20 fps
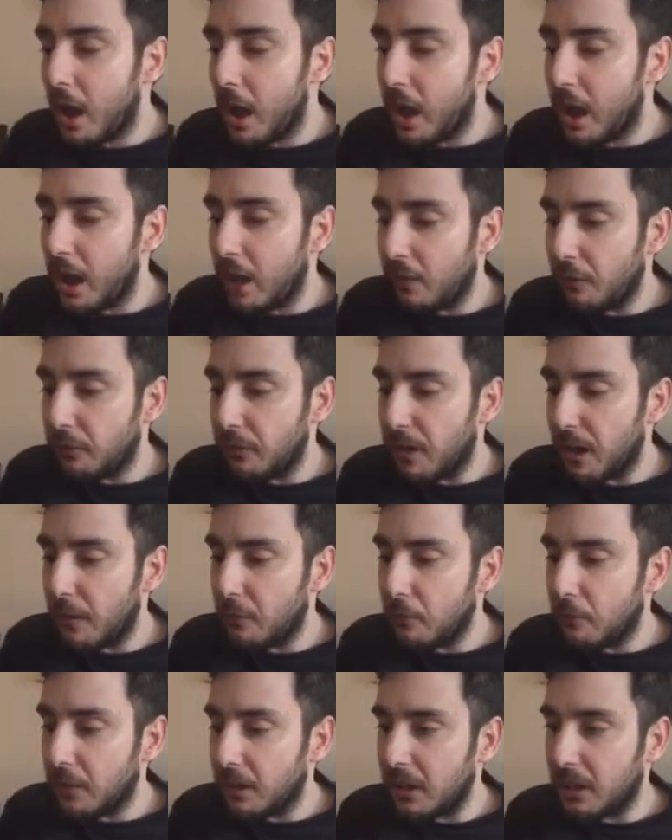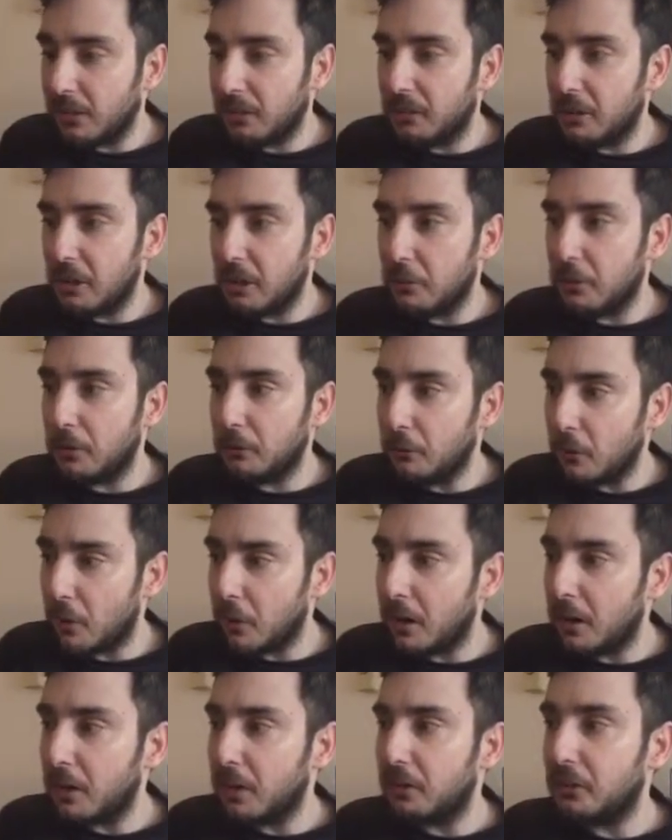And it's going to be
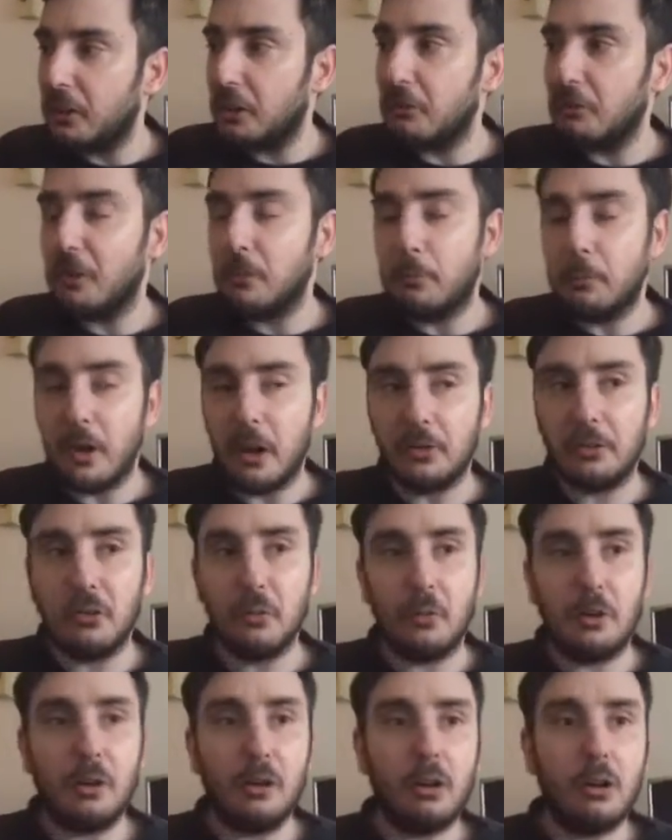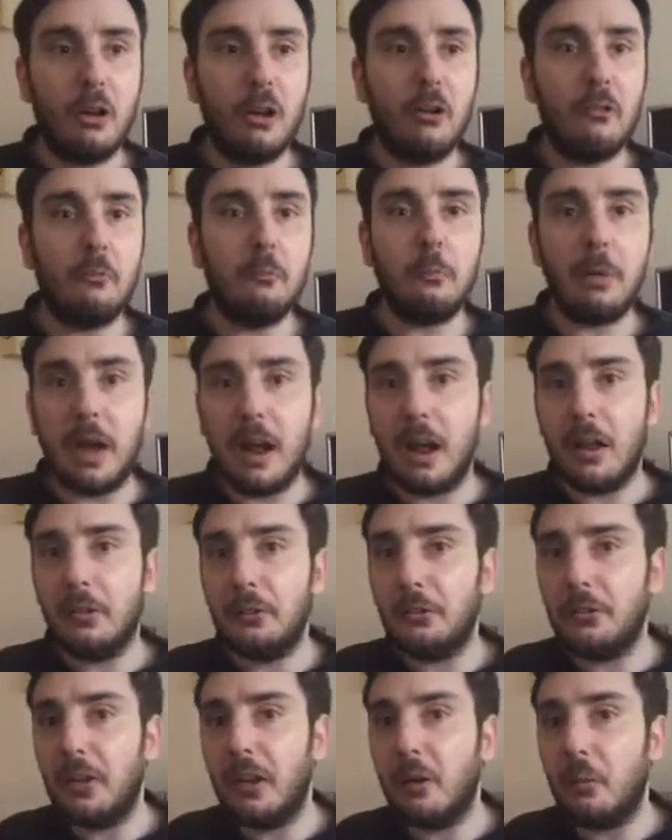rocking, it's going to be buzzing. We've got live
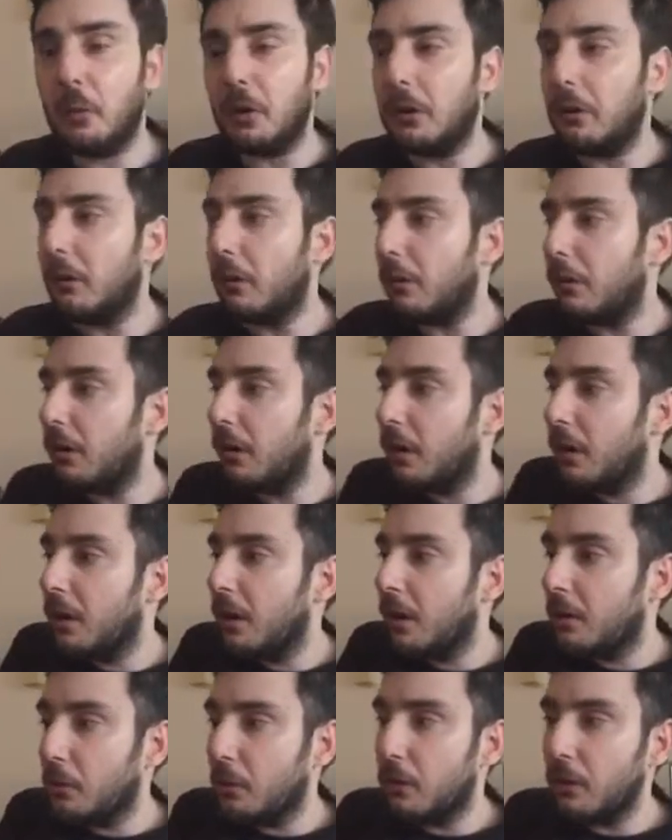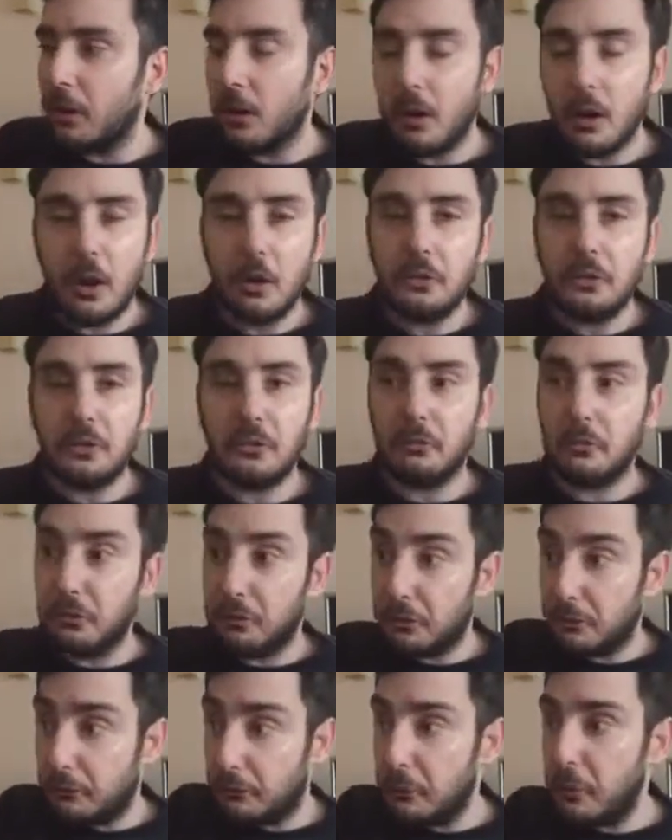bands there, we've got loads of,
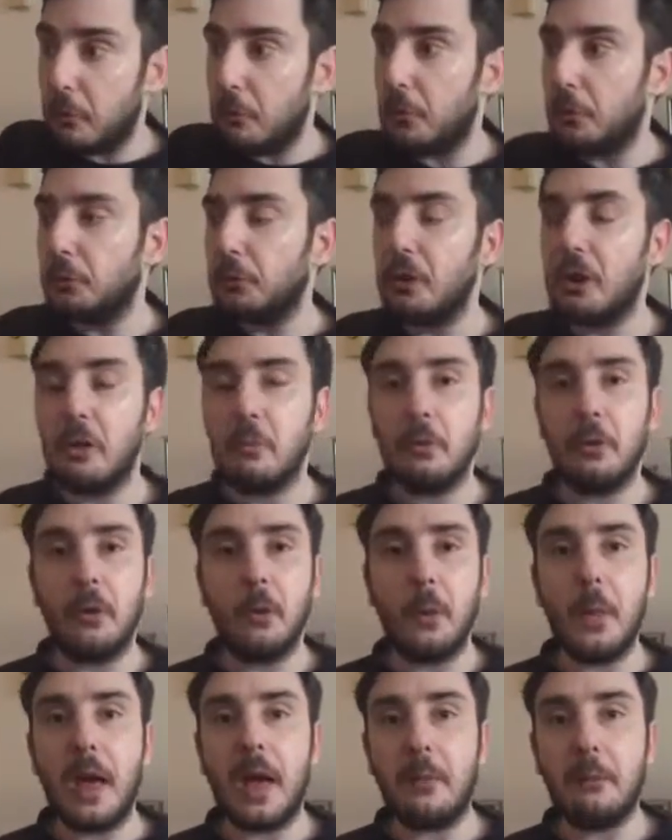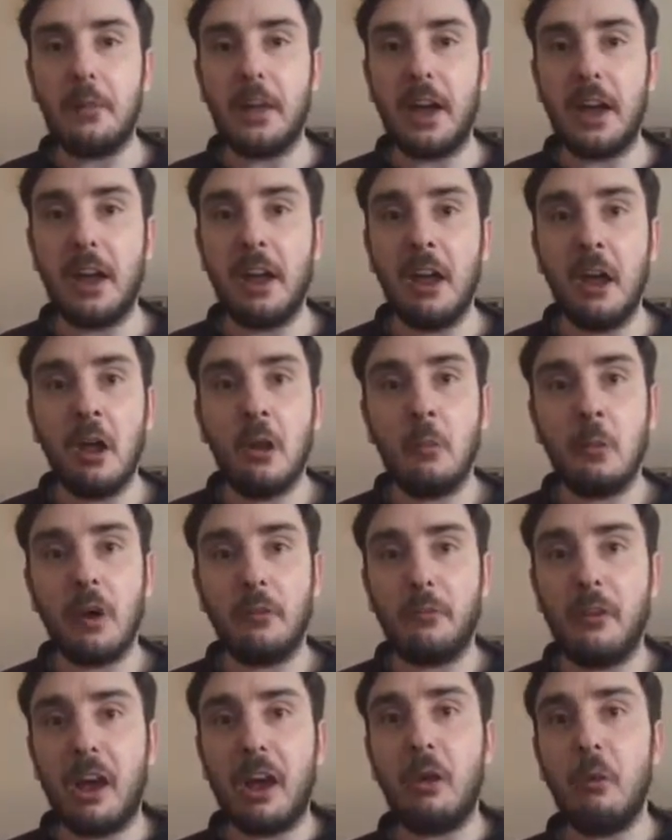the football's going to be on that day. But
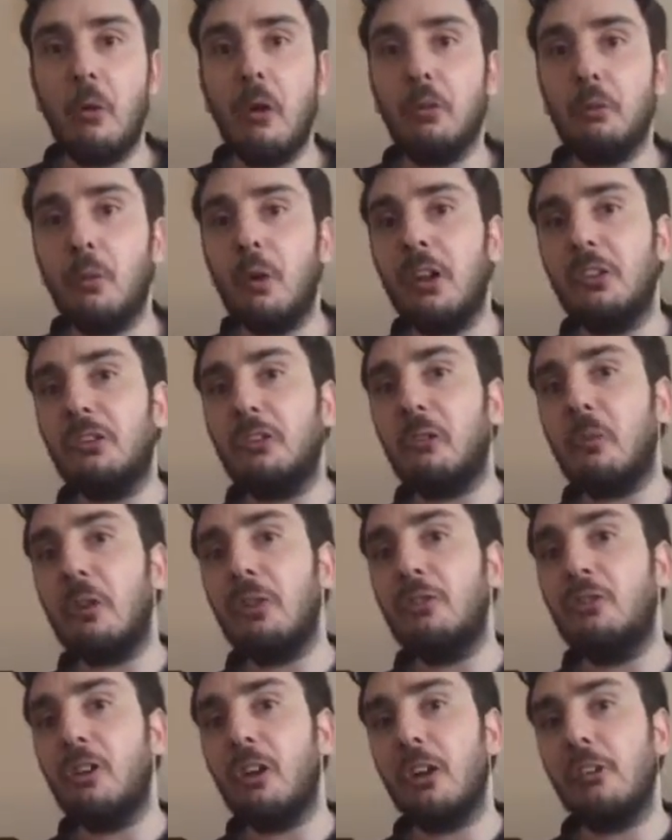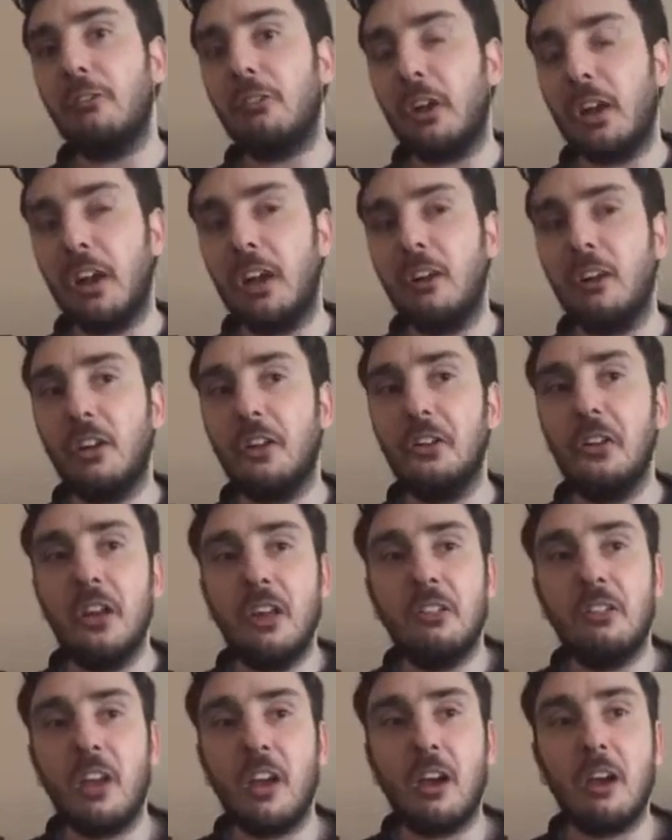I tell you what, as well as everyone cheering for England,
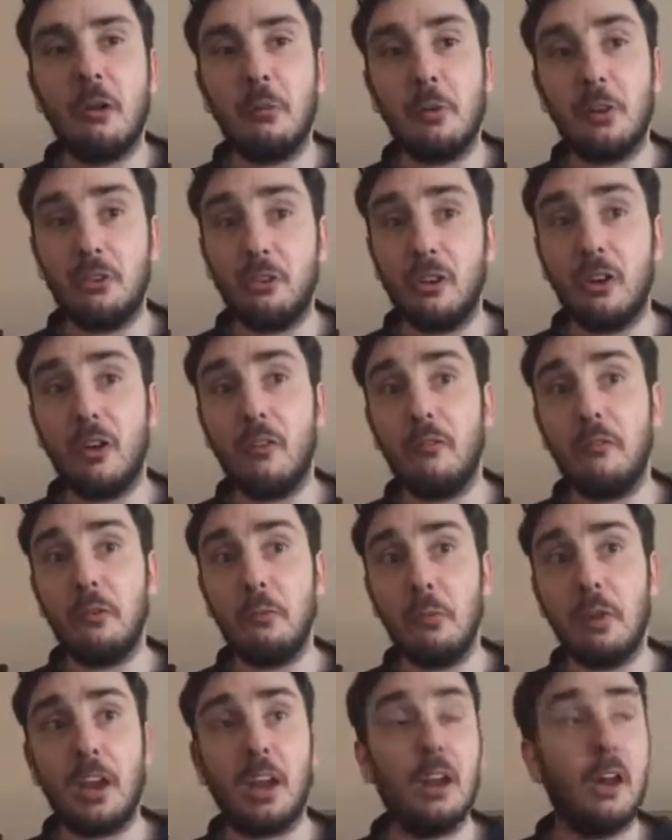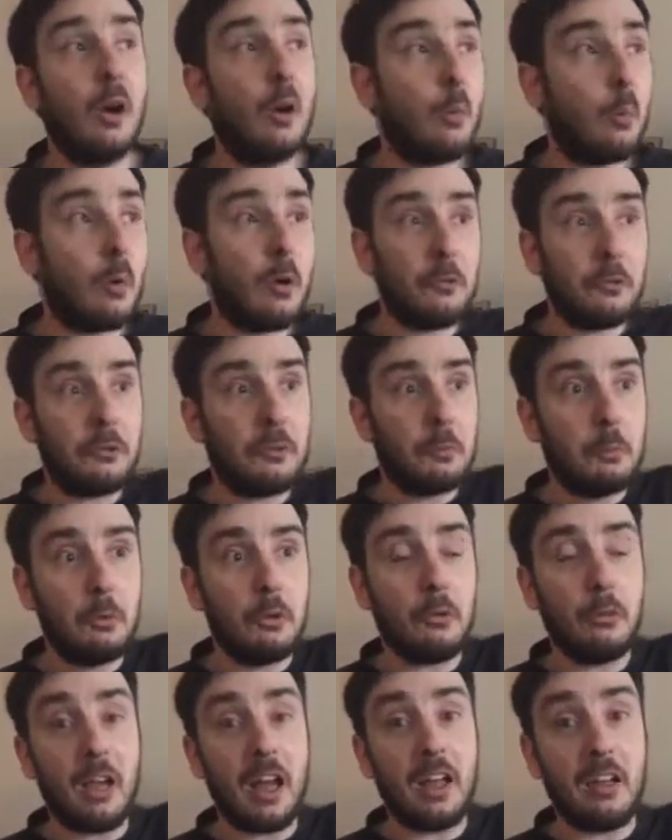they're going to be cheering for me once I
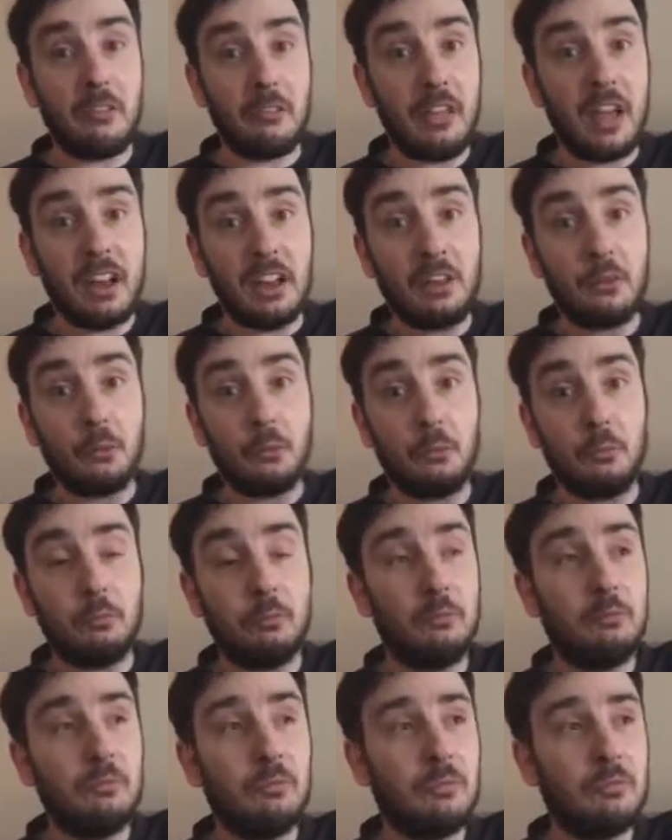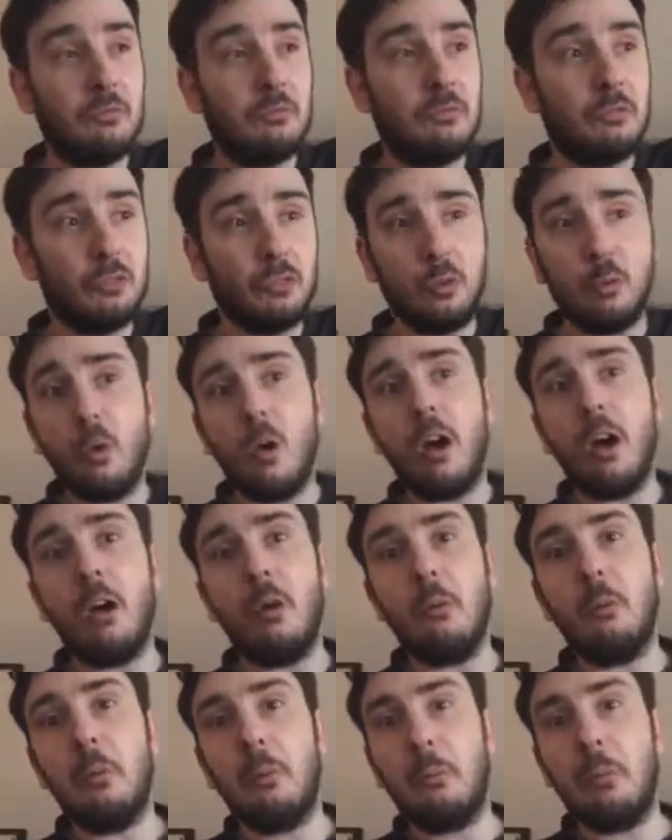put that little
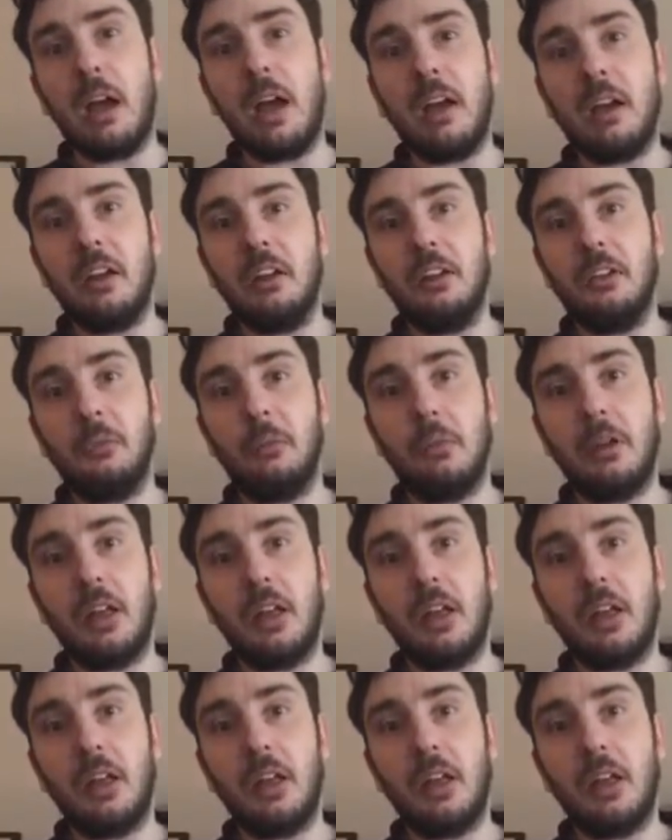twerp back in his